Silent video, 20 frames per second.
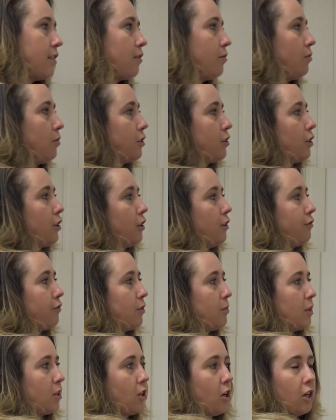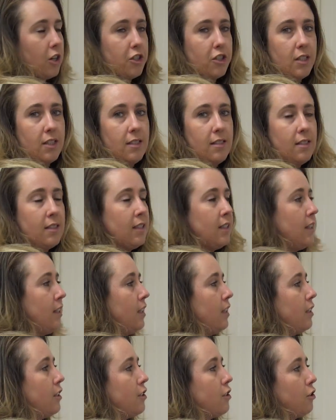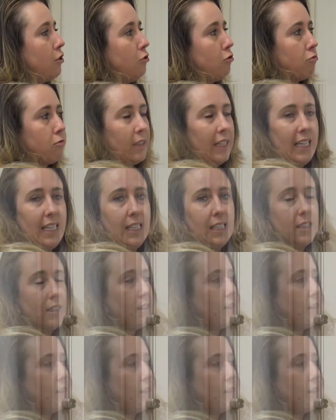will turn from a caution to green.